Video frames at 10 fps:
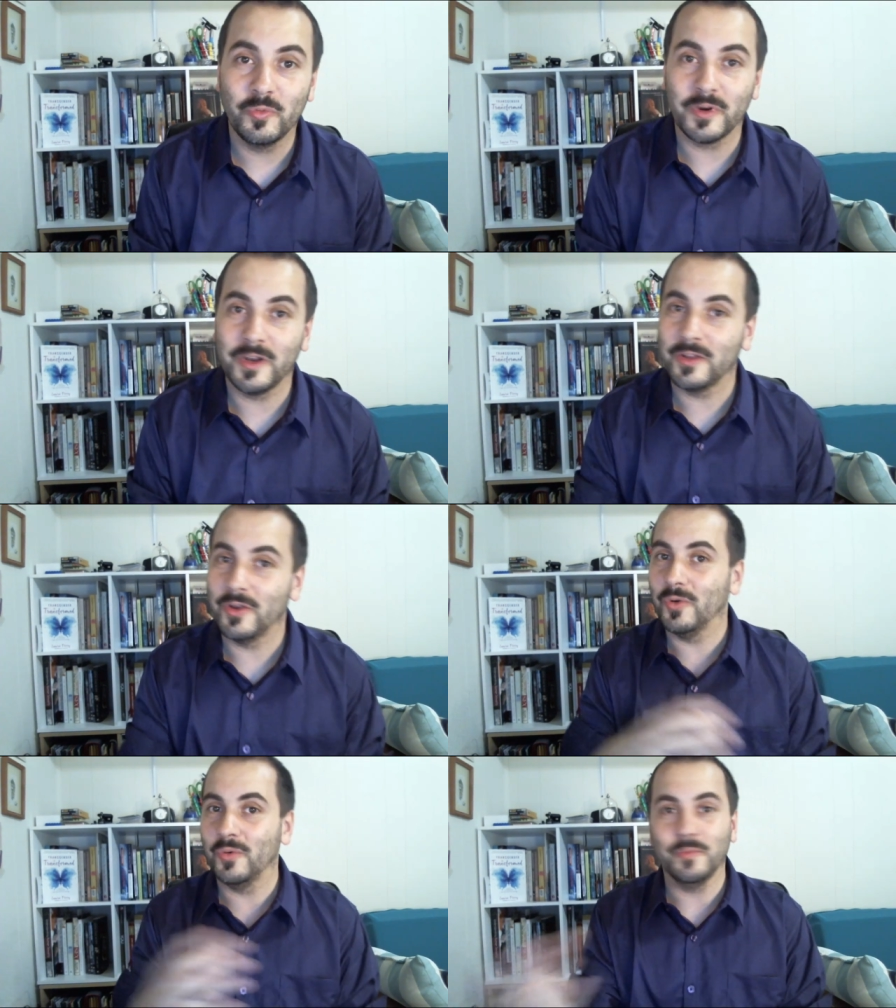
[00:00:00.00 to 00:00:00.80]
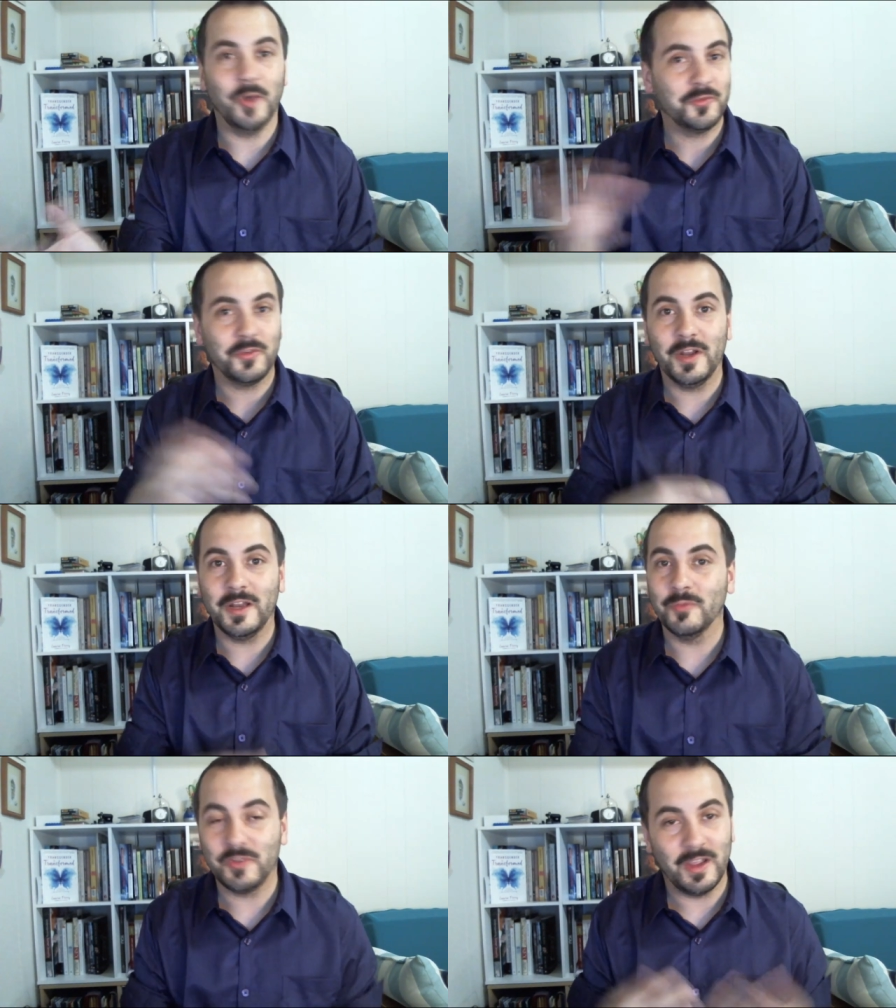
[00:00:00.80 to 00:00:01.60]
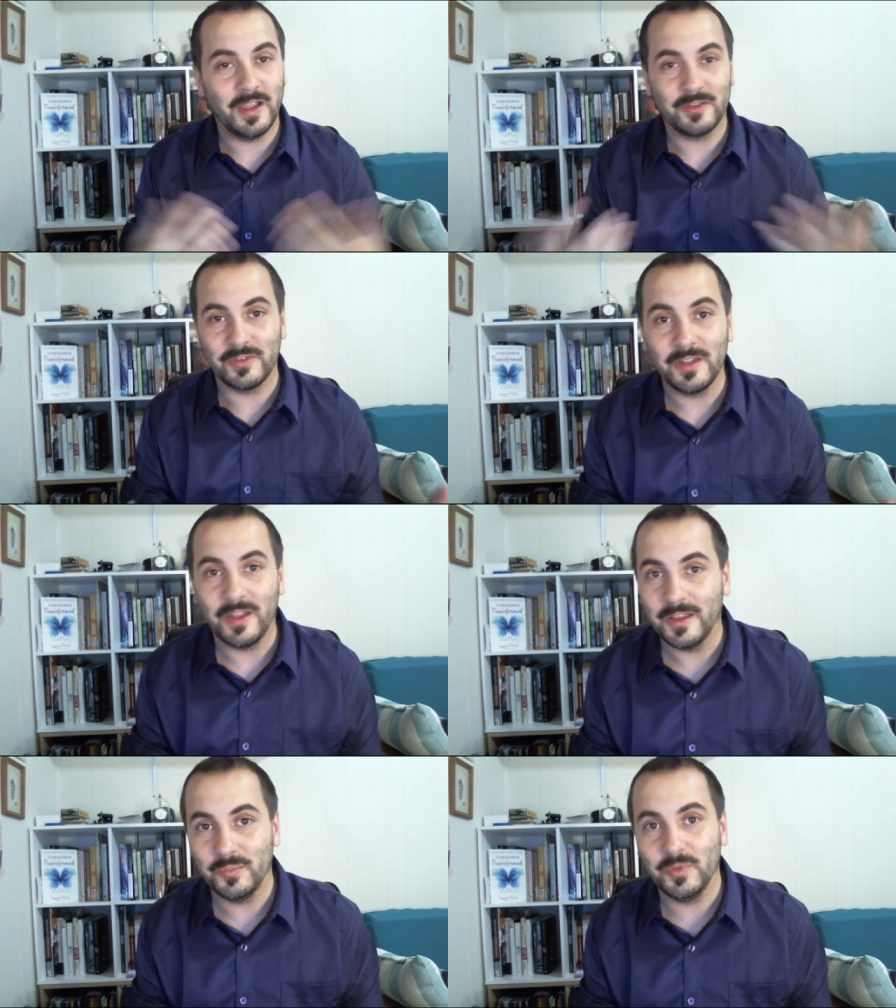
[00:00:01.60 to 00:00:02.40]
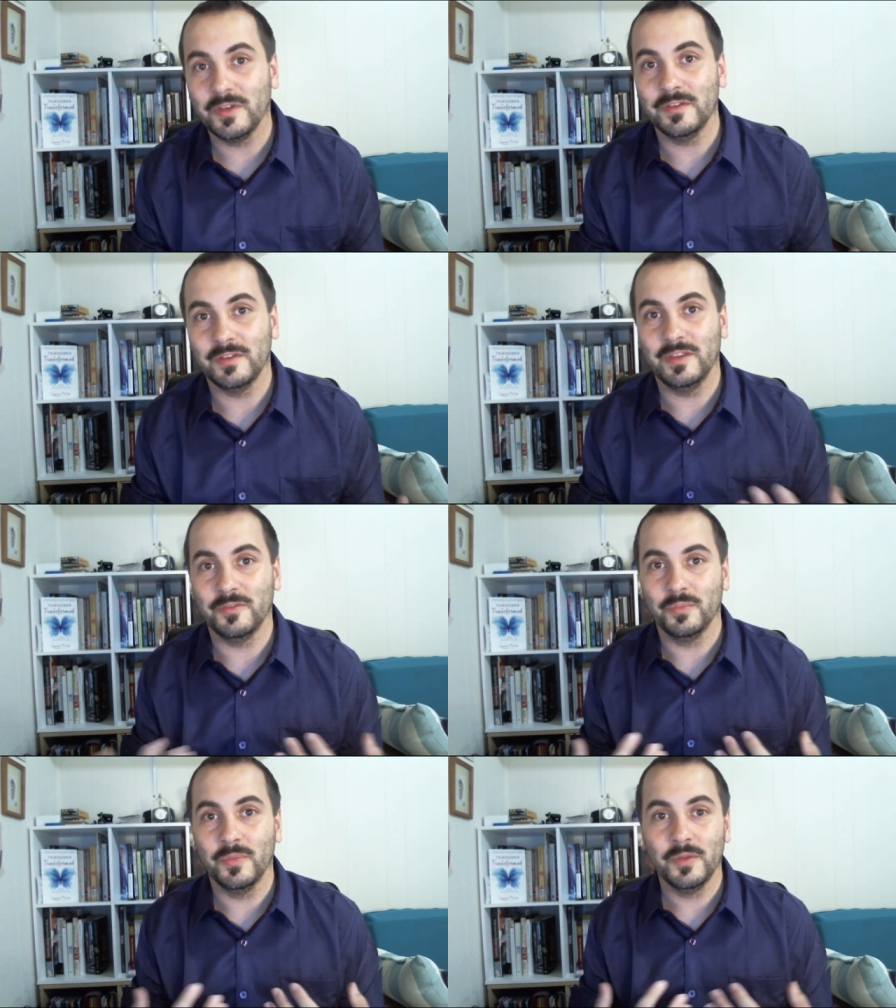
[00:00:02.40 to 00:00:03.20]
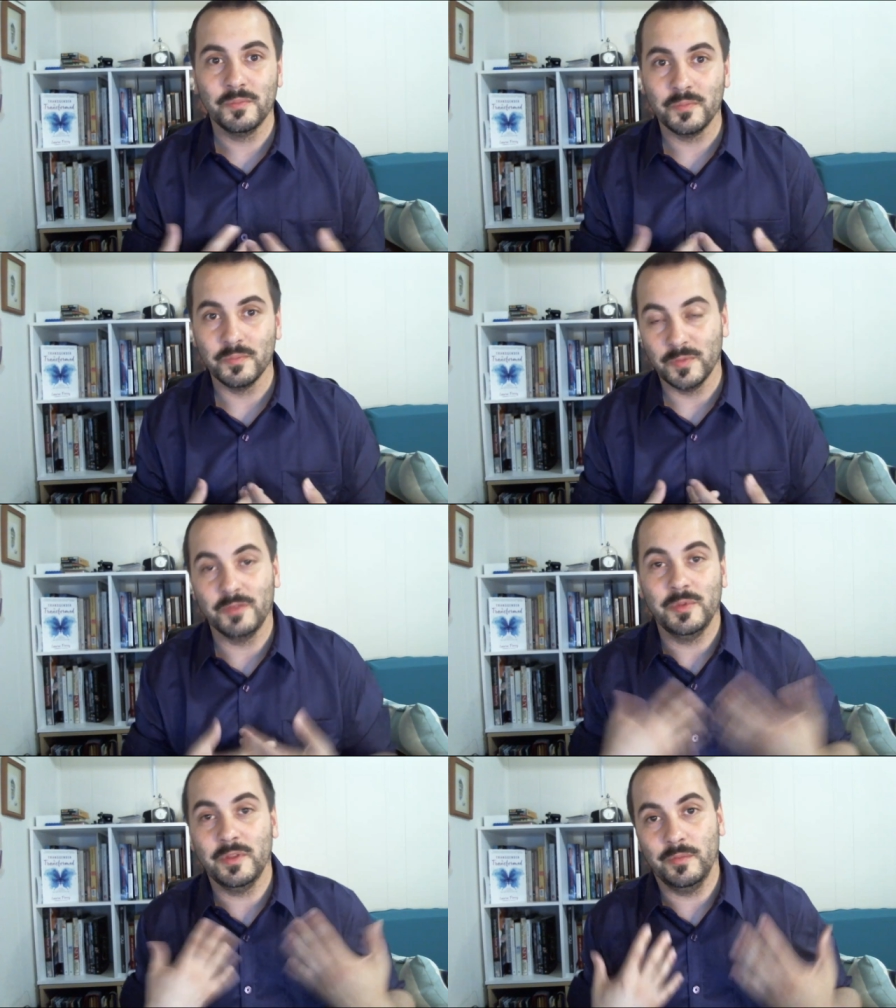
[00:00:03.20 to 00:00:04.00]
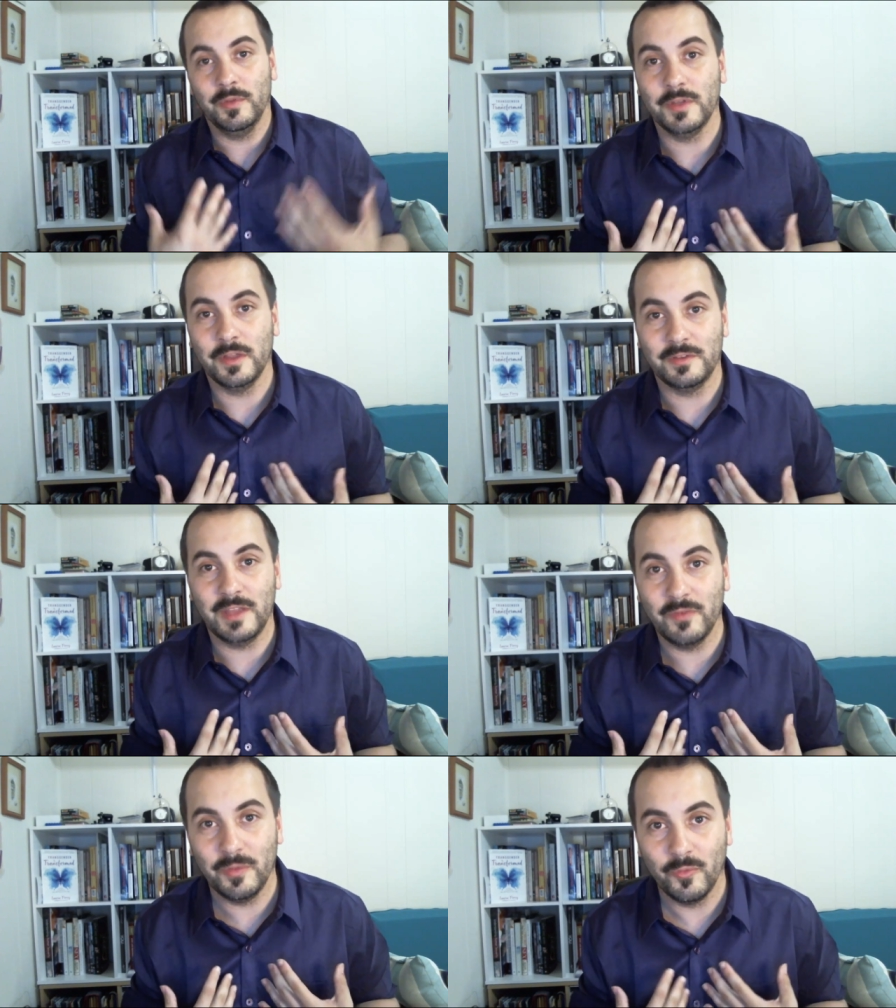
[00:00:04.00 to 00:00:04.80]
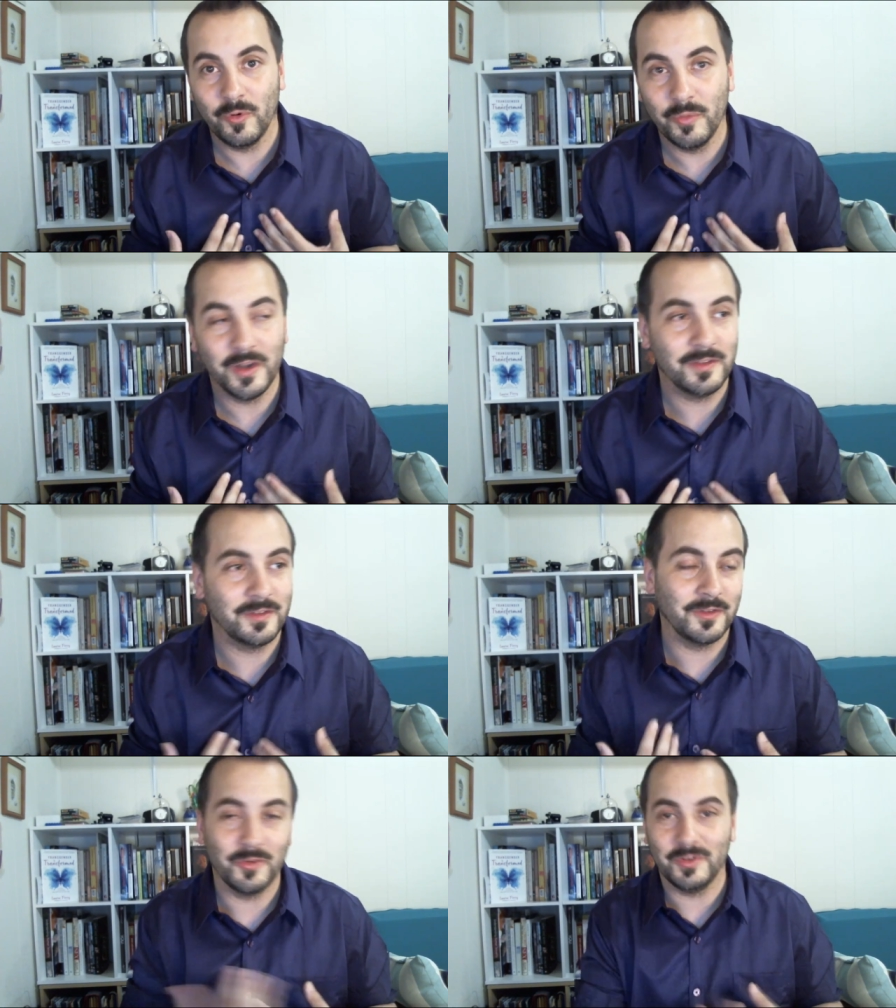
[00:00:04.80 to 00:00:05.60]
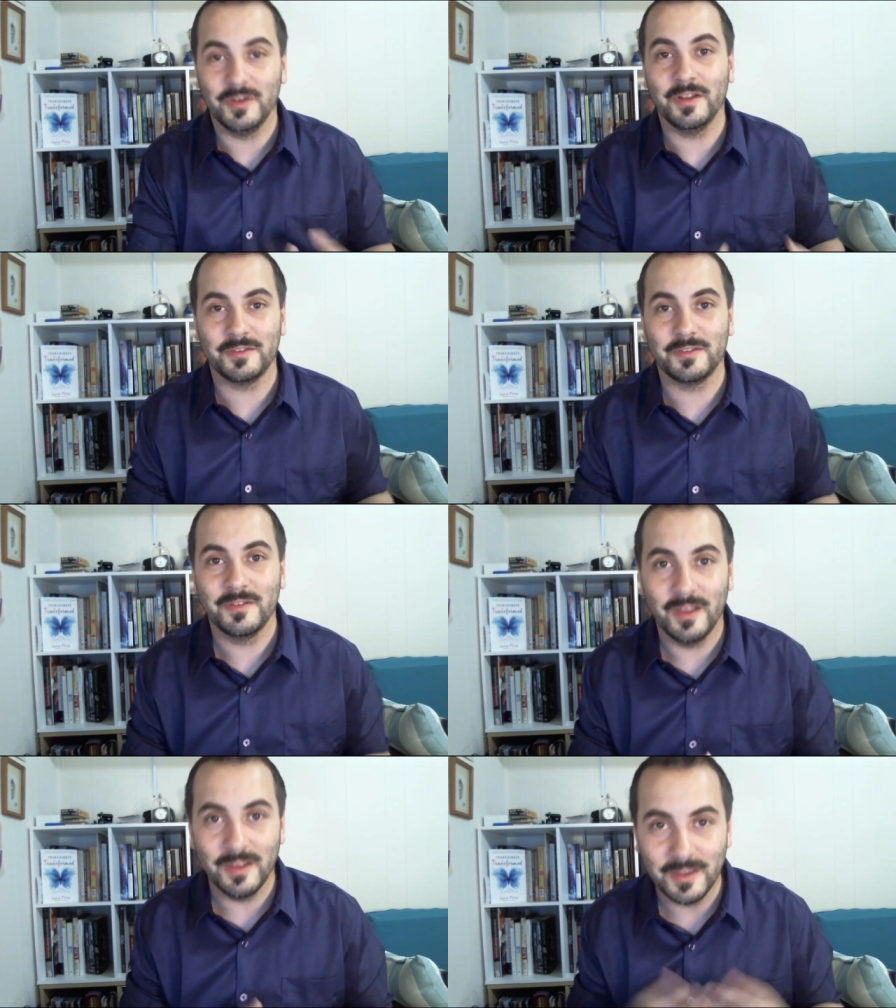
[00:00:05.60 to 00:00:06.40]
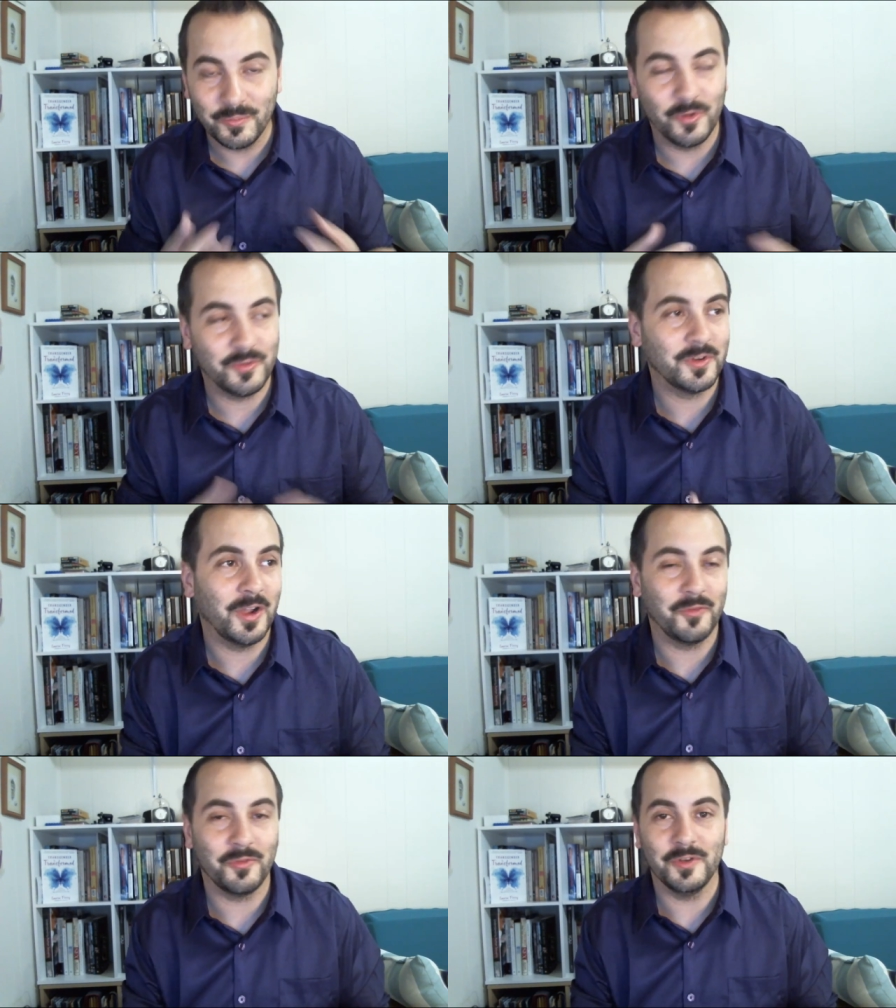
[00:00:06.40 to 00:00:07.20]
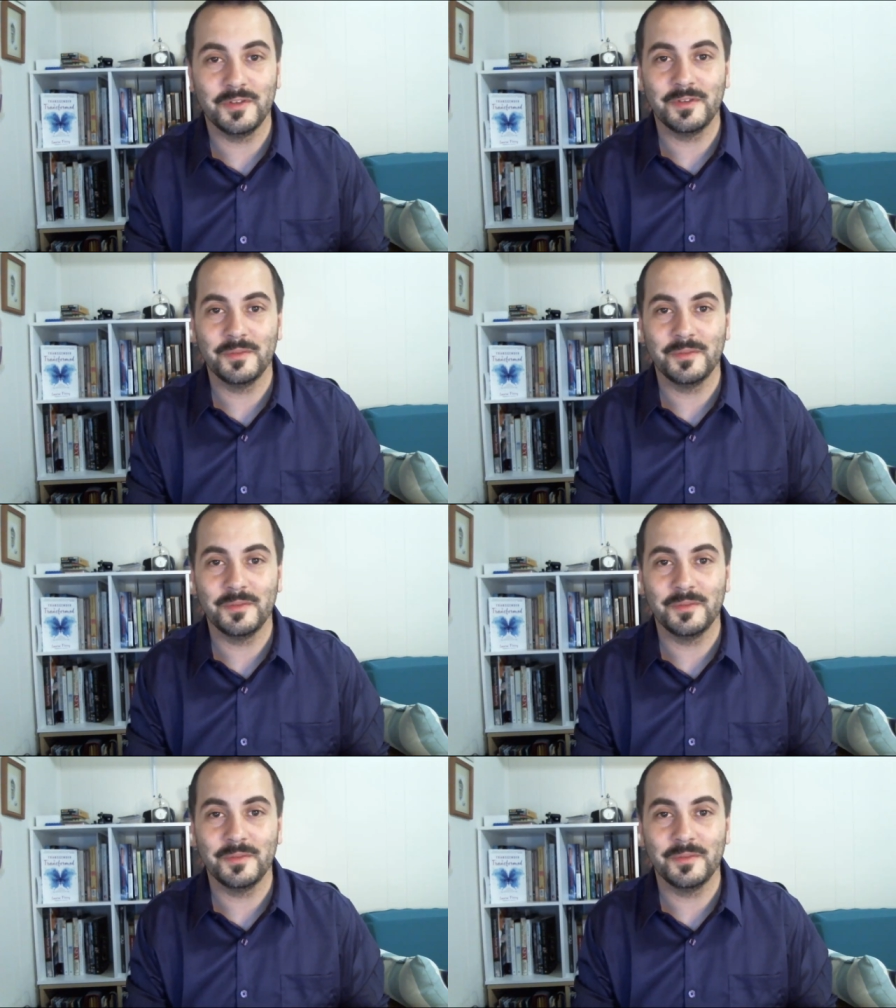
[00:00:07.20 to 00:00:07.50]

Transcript: We're going to go alternating, which I actually like because it gives gives me the ability to save up more money to go to the next in-person conference